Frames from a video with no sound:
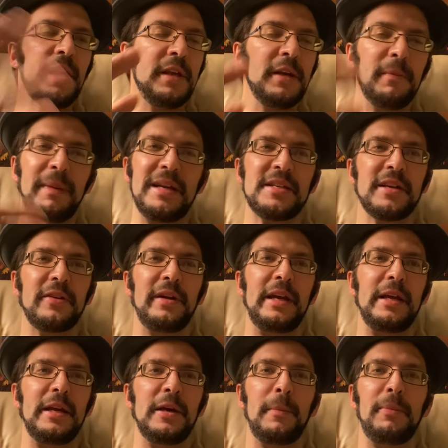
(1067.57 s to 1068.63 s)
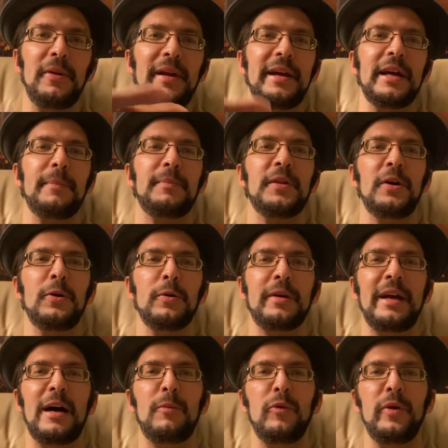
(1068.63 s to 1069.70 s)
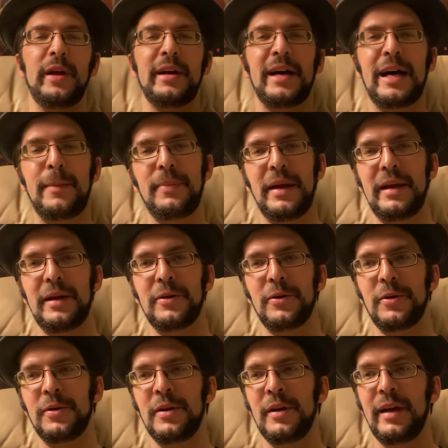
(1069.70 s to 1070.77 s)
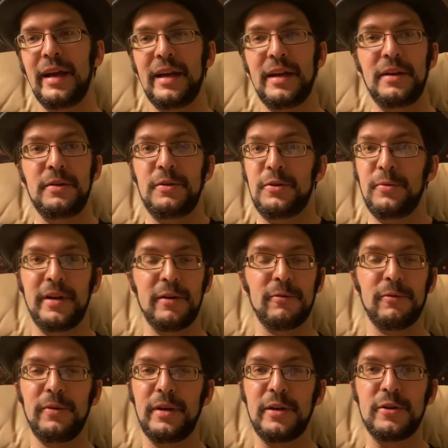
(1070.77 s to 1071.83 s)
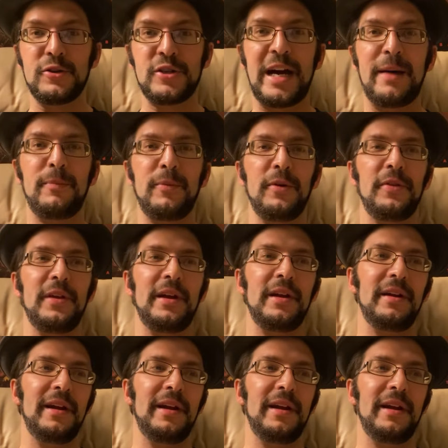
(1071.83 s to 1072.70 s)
Basically, playing up the whole cowboy cop angle and doing a really good job with it.